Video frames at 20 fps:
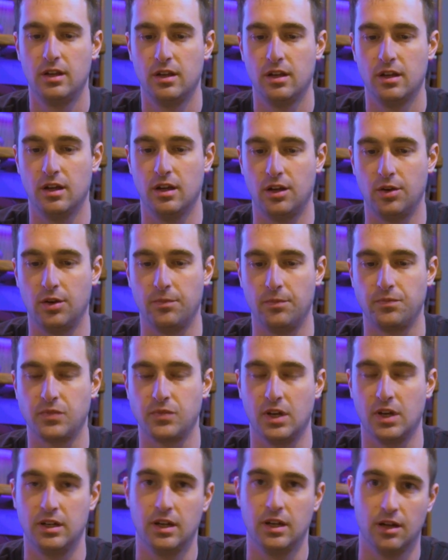
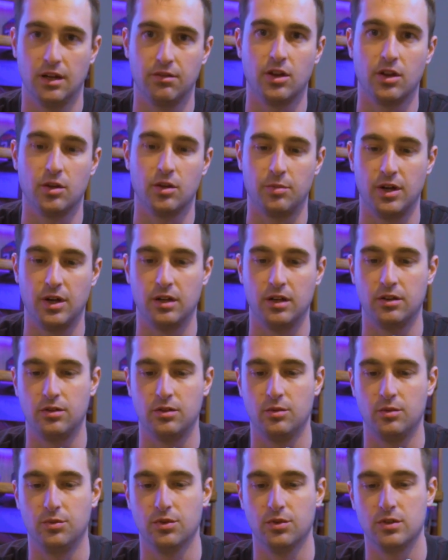I did have another pilot
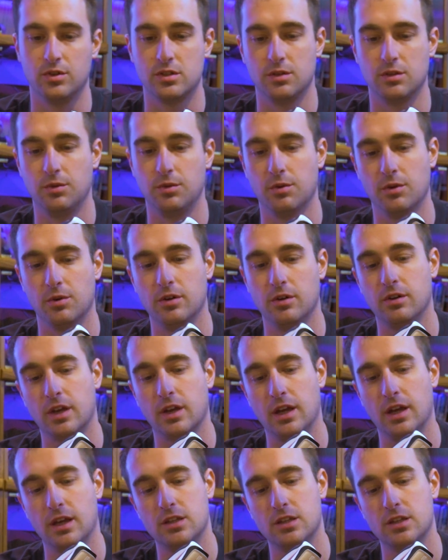on board, so we were okay.